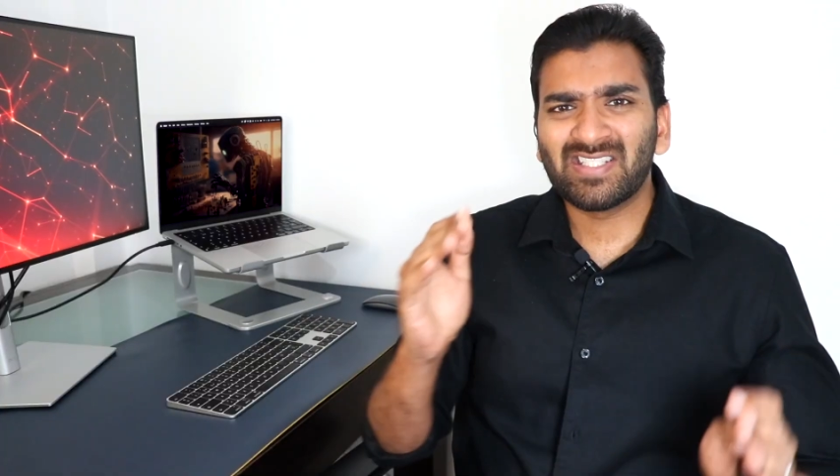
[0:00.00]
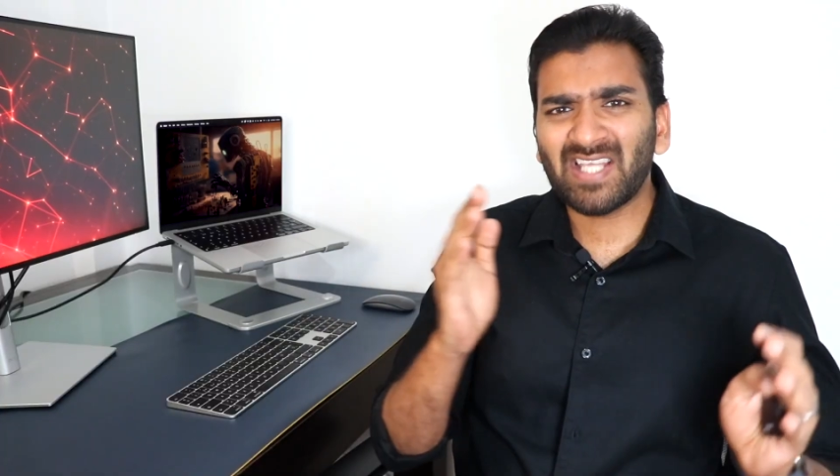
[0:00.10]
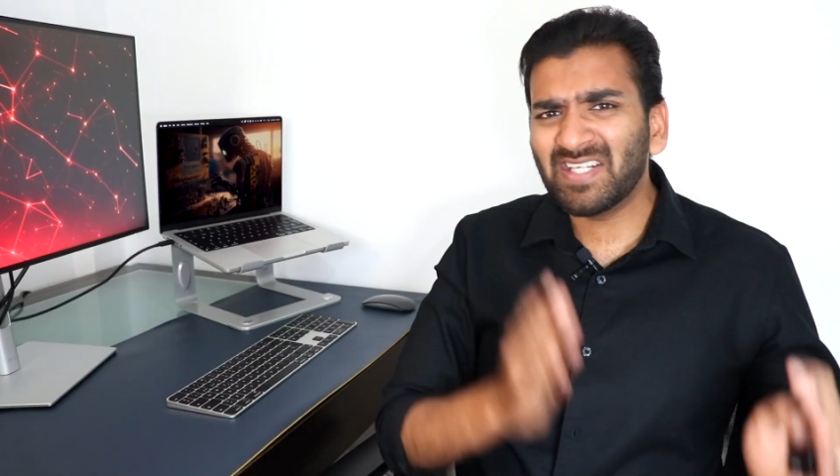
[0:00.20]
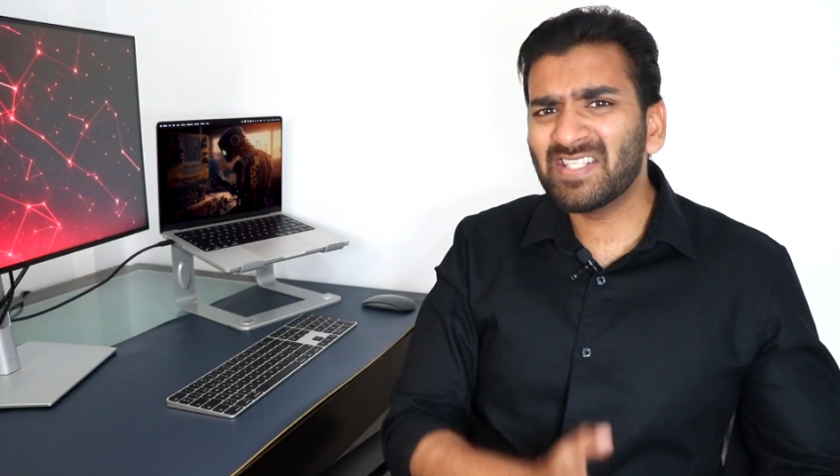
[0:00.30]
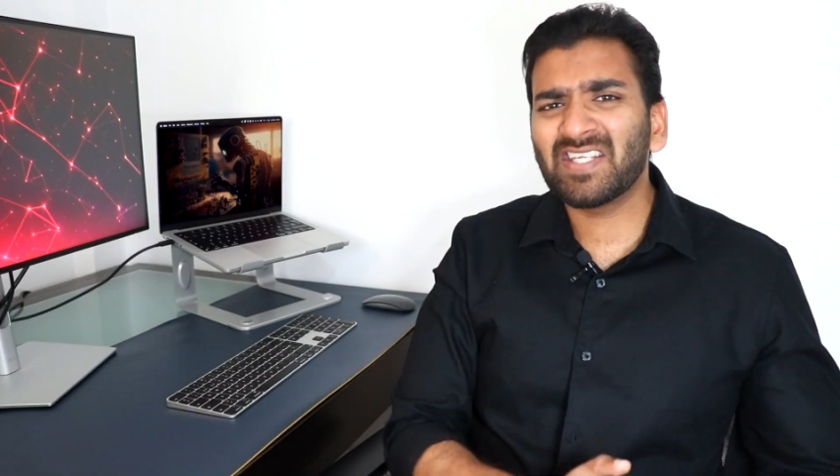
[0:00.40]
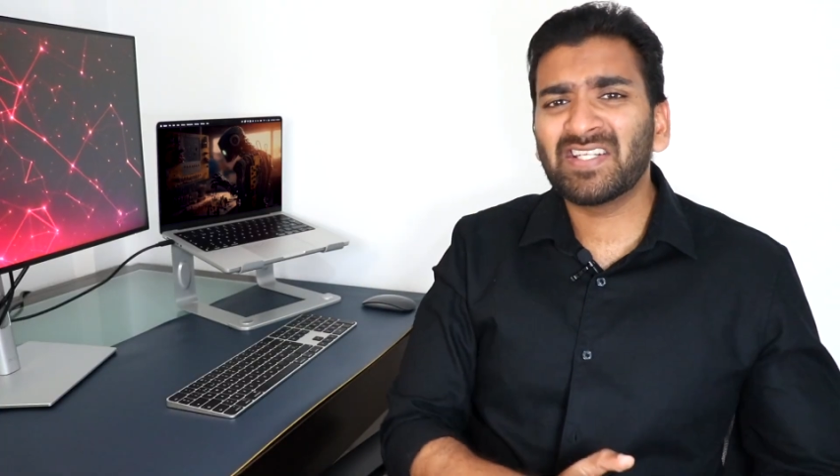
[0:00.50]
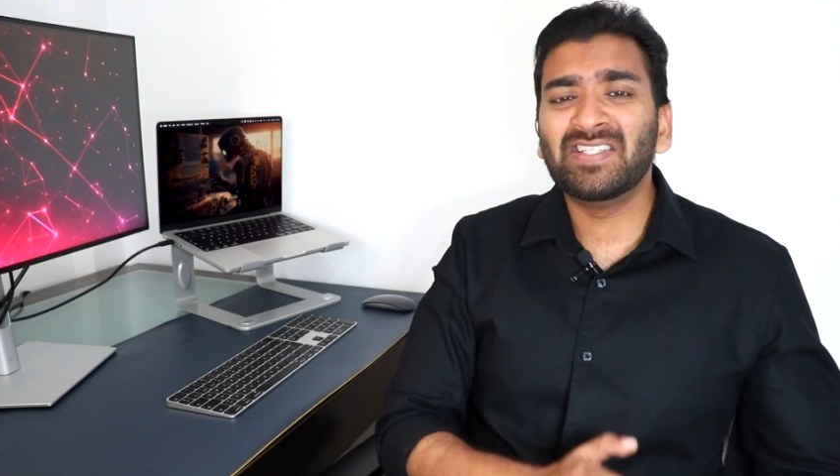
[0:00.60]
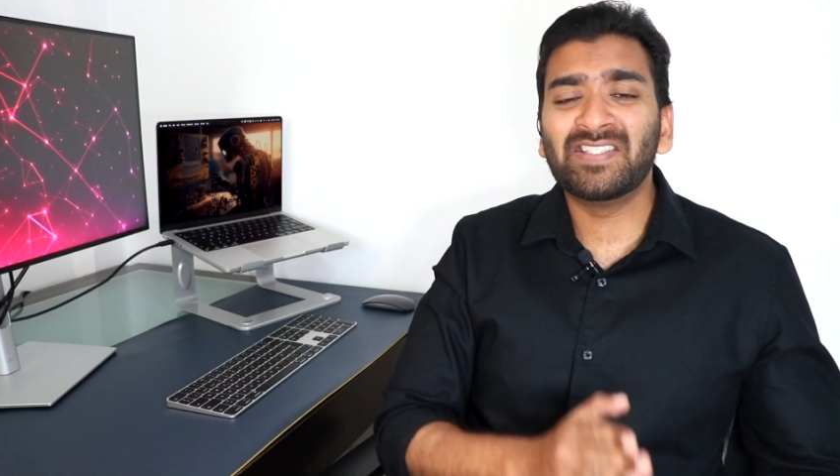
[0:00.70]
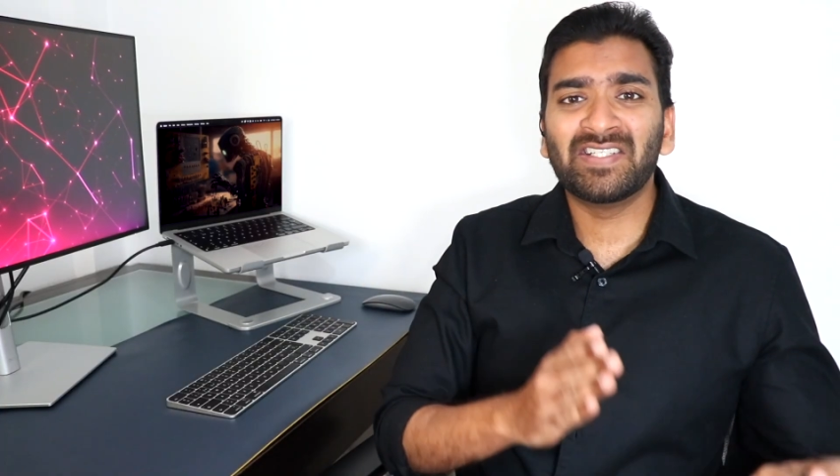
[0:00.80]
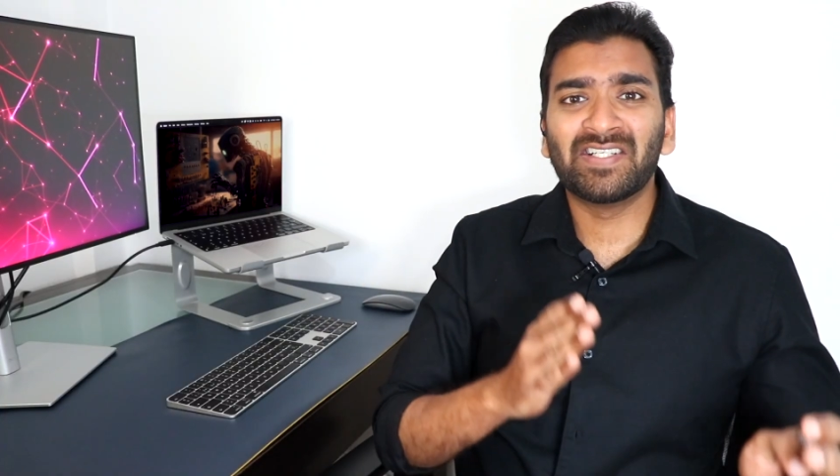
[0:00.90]
Scientists and
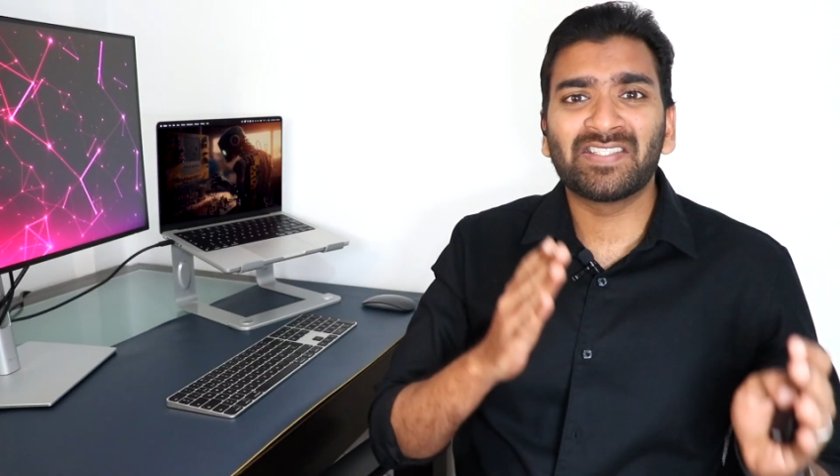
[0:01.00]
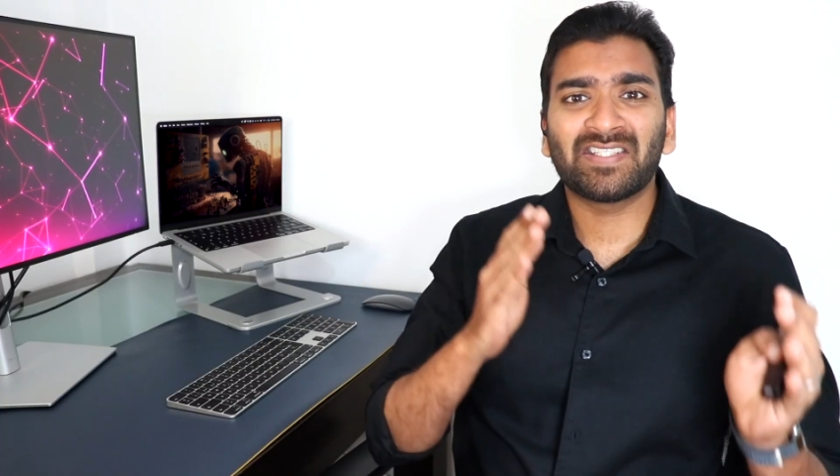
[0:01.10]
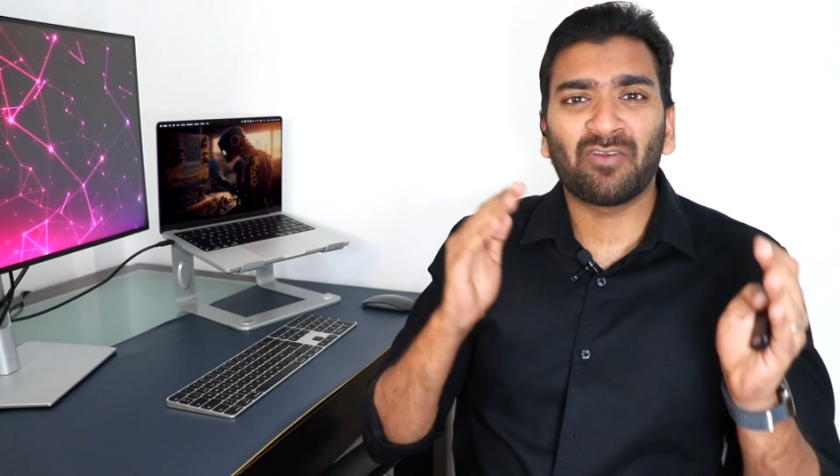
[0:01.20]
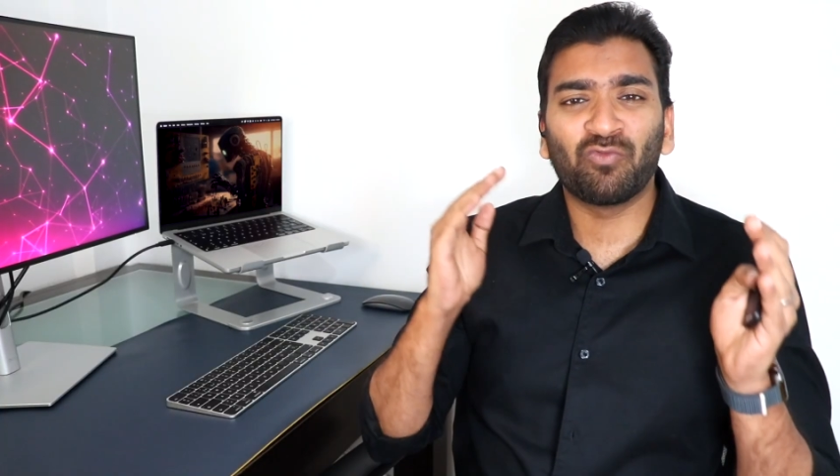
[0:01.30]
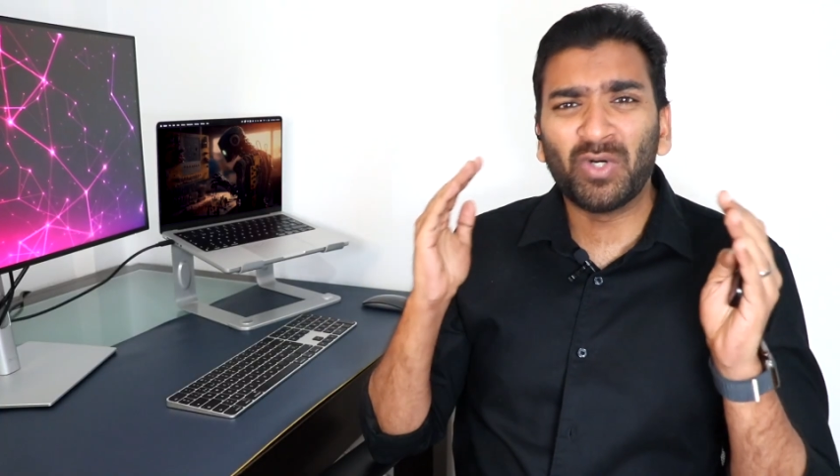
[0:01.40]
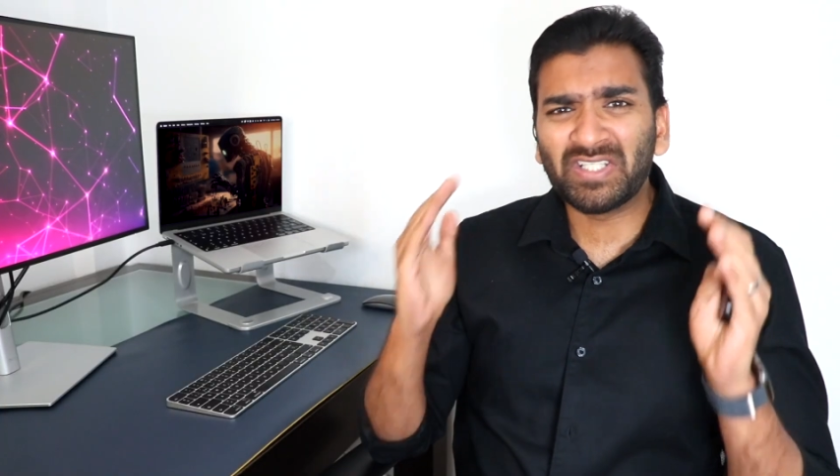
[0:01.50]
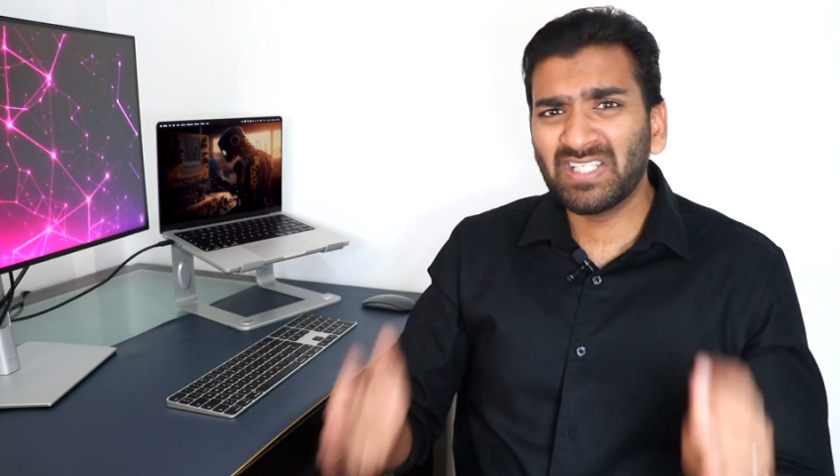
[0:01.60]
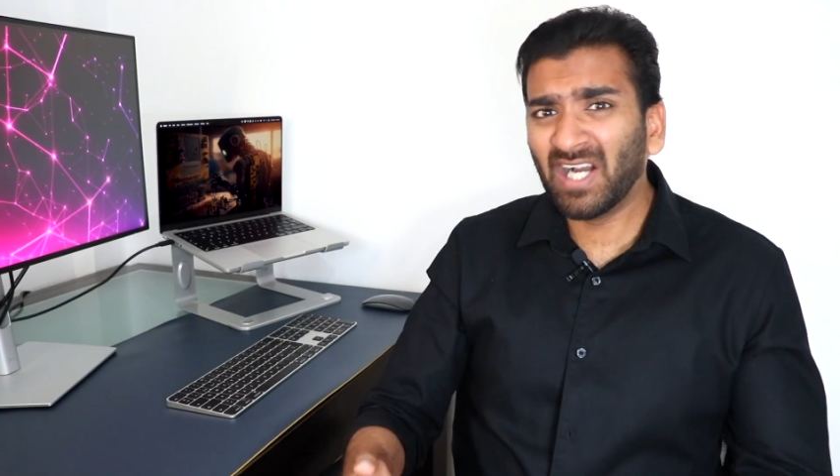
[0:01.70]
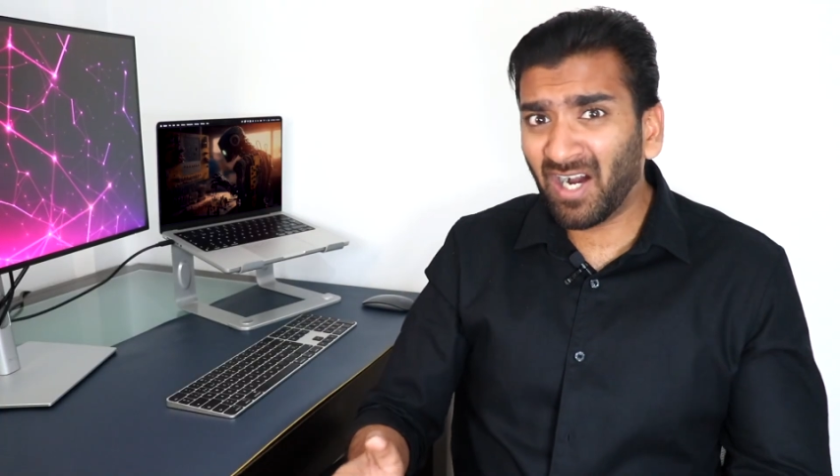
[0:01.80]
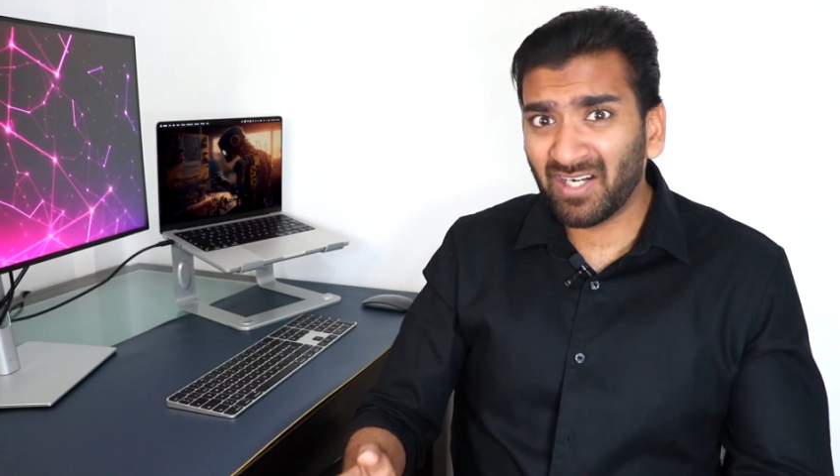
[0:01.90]
engineers are
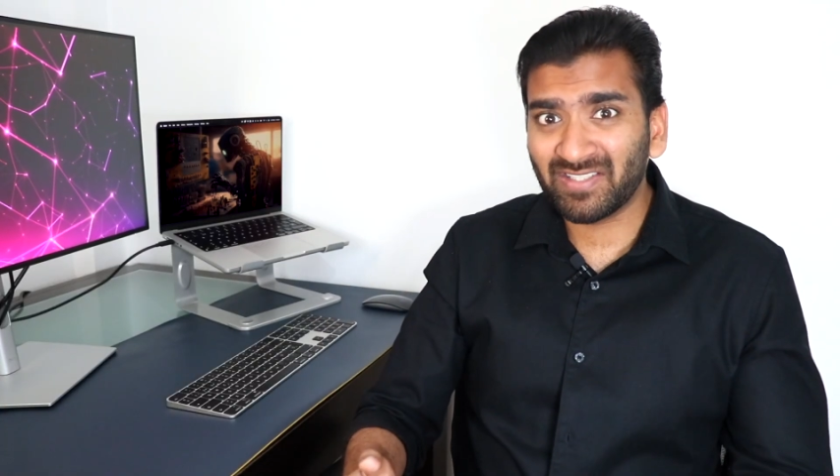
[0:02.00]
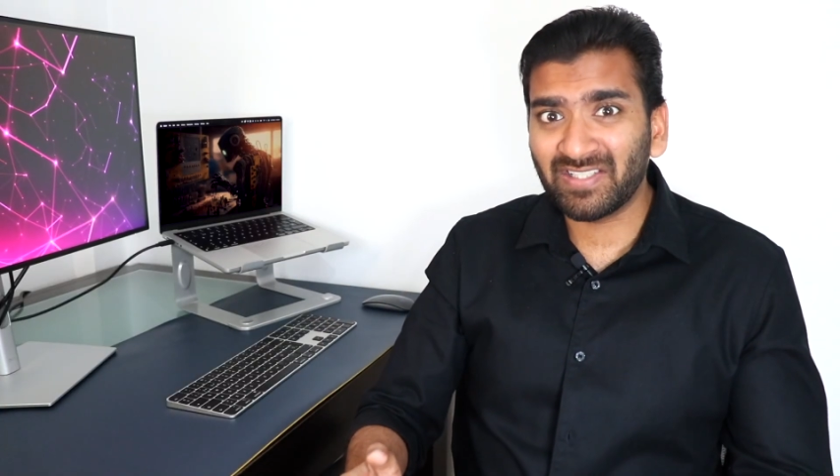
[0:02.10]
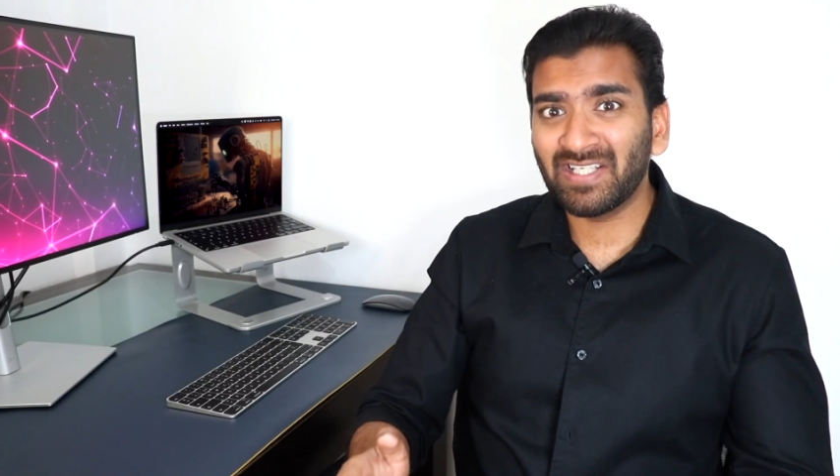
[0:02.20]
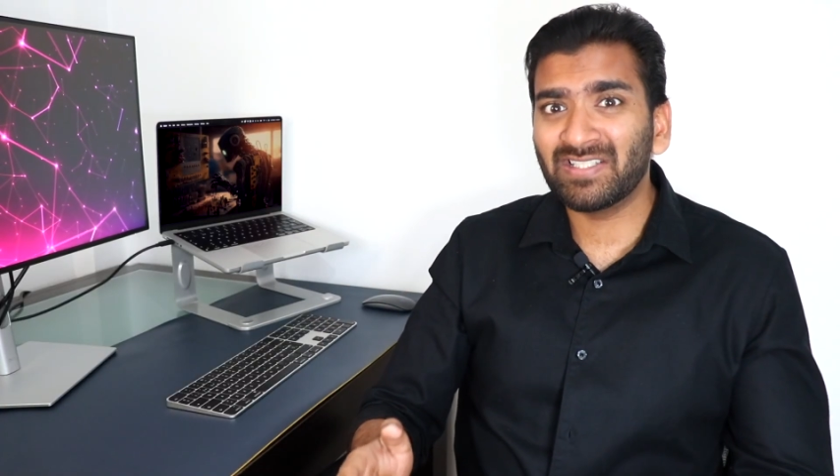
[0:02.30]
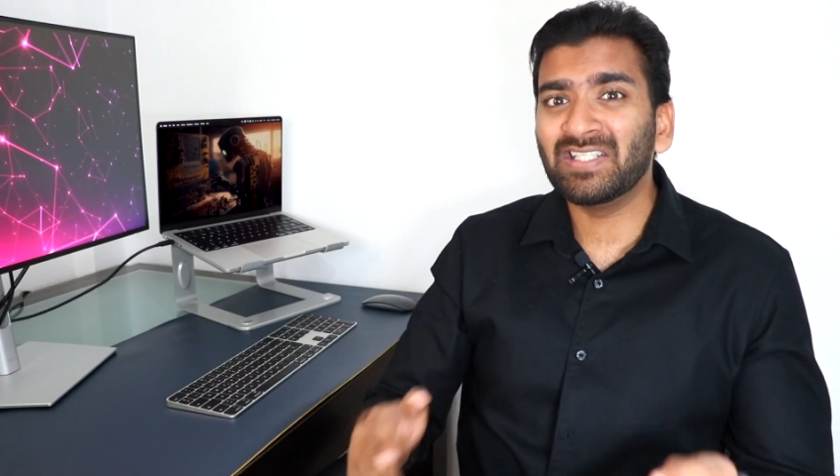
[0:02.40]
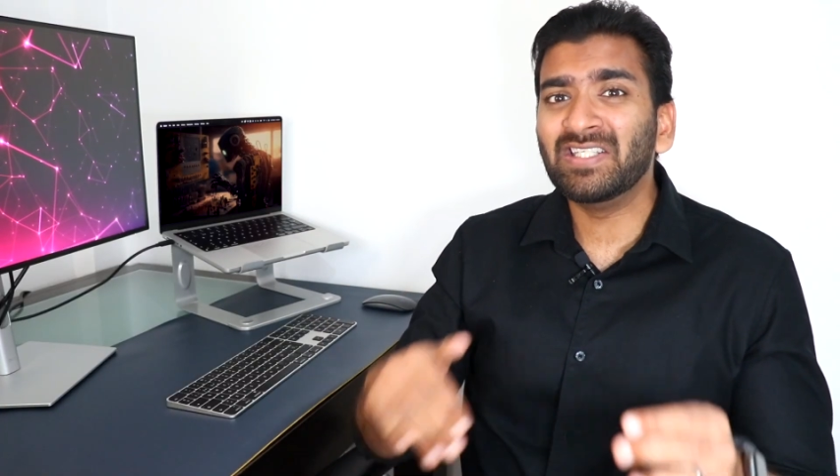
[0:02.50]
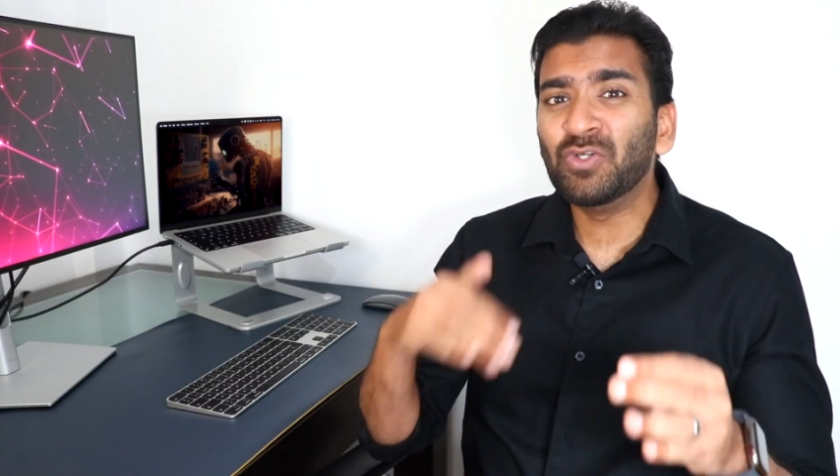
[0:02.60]
working hard creating